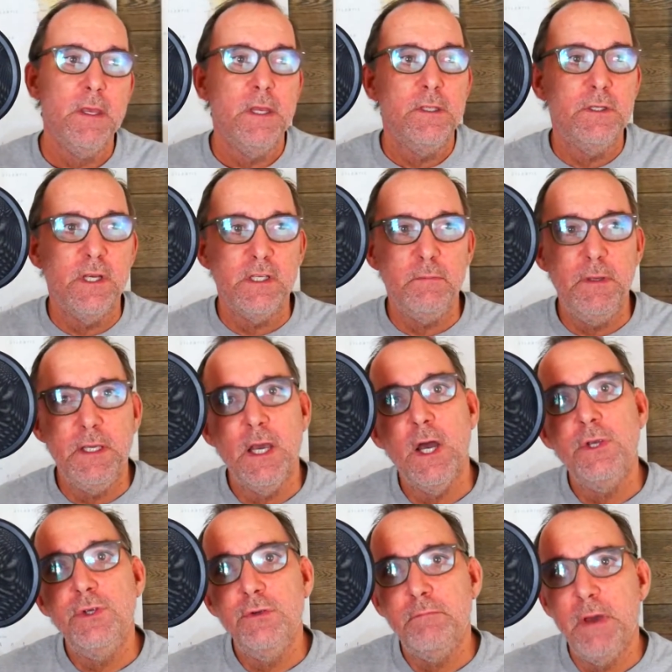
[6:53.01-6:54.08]
just
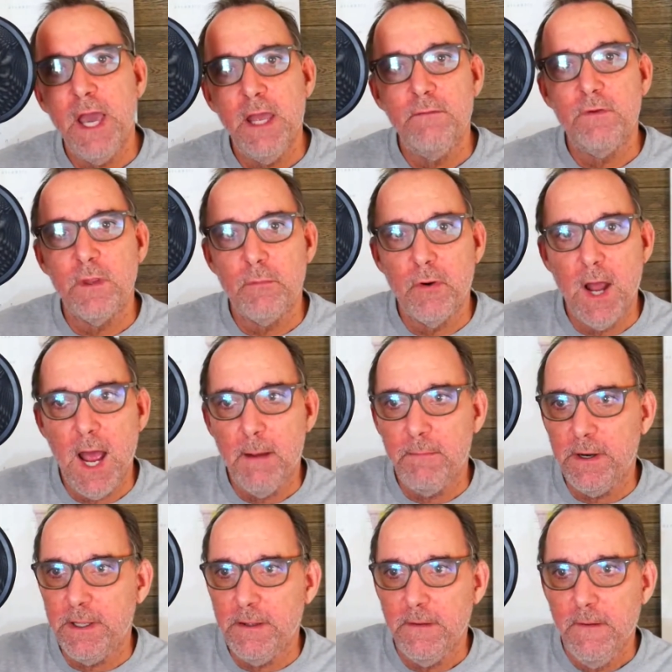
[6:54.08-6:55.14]
because you paid for the
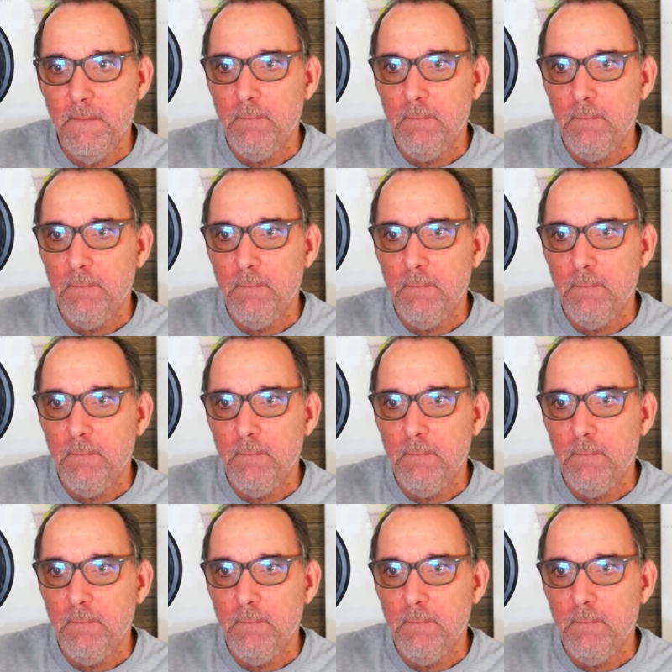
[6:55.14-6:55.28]
property